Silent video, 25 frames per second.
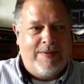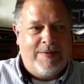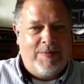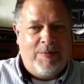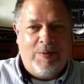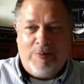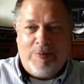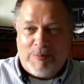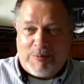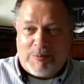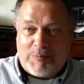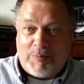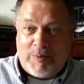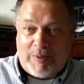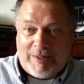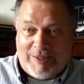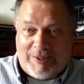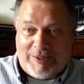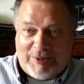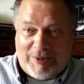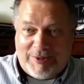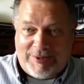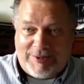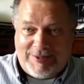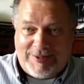Well, it was really
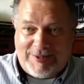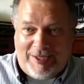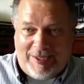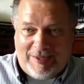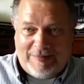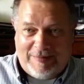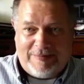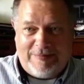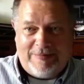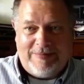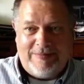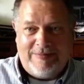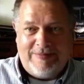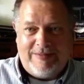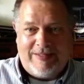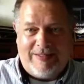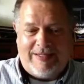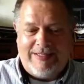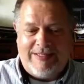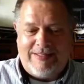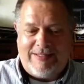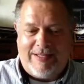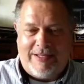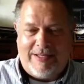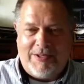good stuff. And then I
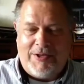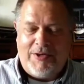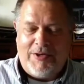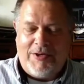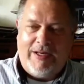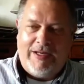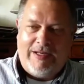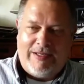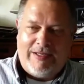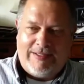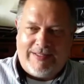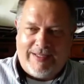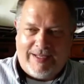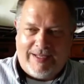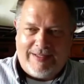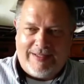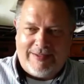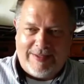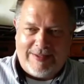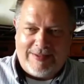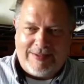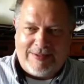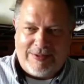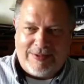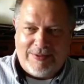said, you need to take
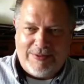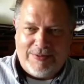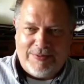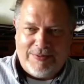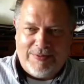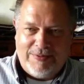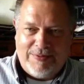this to